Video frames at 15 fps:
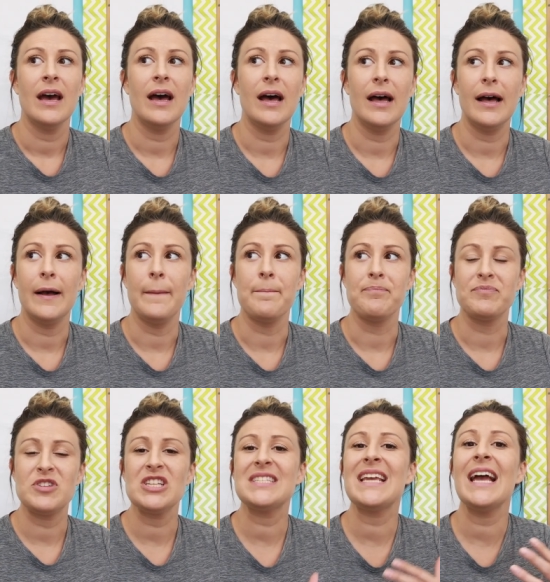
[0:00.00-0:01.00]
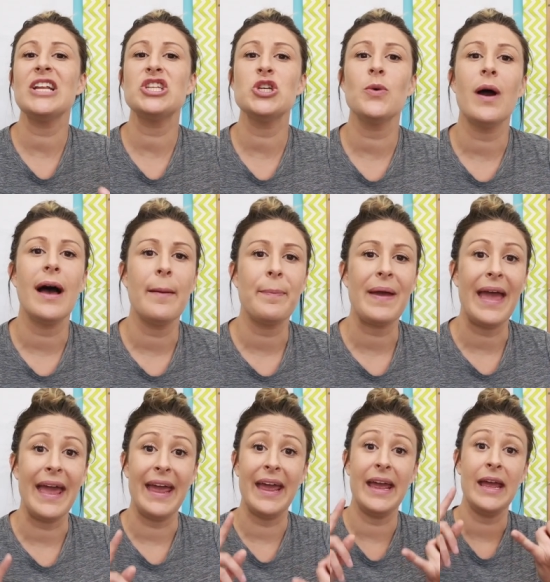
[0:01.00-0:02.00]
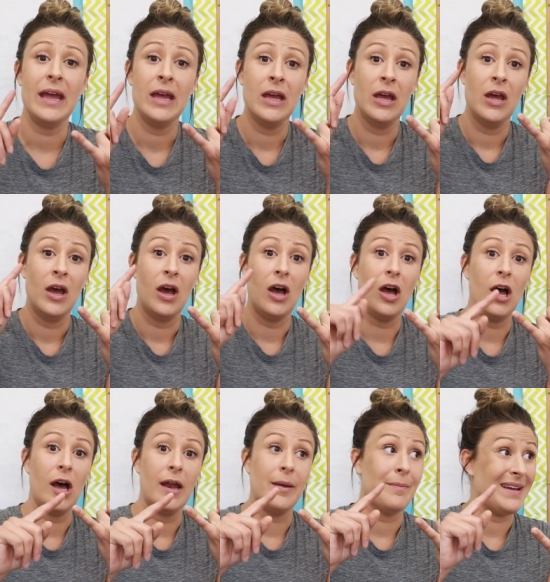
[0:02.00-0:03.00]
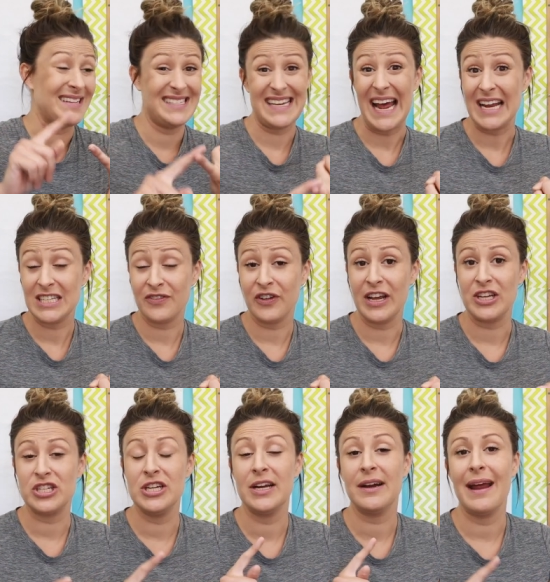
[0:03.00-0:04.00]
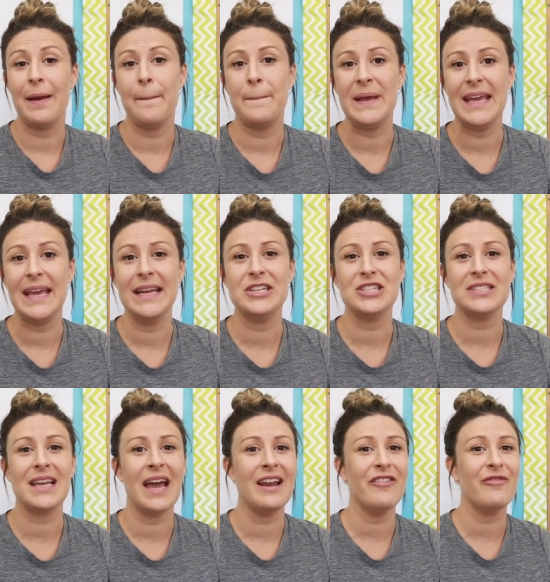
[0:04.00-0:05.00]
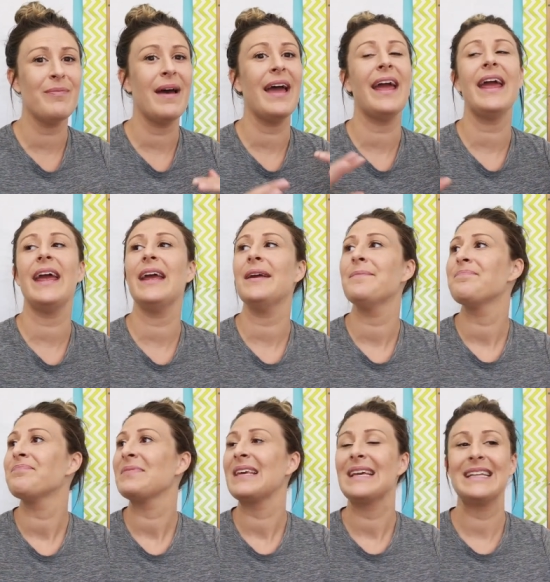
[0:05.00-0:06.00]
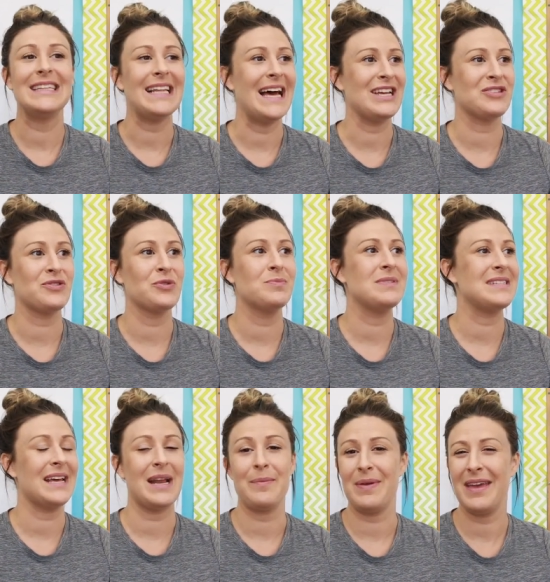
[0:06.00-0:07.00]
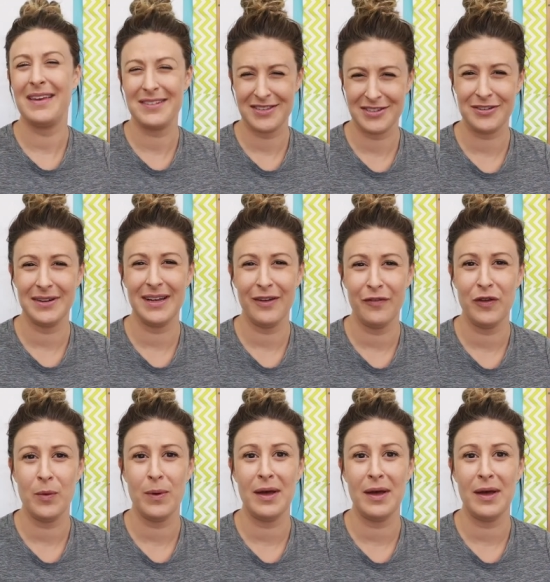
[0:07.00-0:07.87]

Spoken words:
Just catch you up, A, on my status for next year, and B, just kind of my classroom setup history, if you